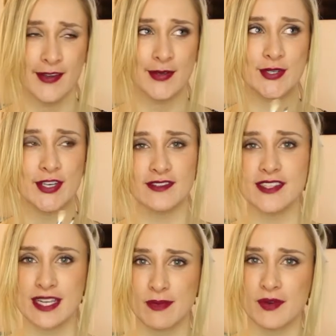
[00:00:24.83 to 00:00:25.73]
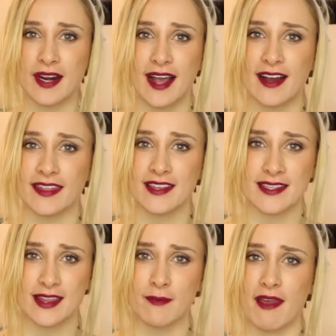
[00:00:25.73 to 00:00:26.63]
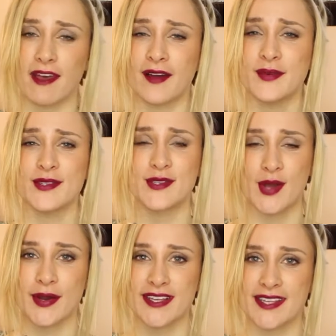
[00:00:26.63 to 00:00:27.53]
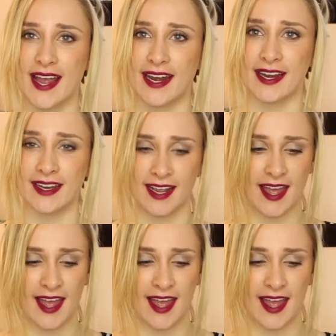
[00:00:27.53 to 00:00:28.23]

You should have seen me when I got these in the mail. I was so excited.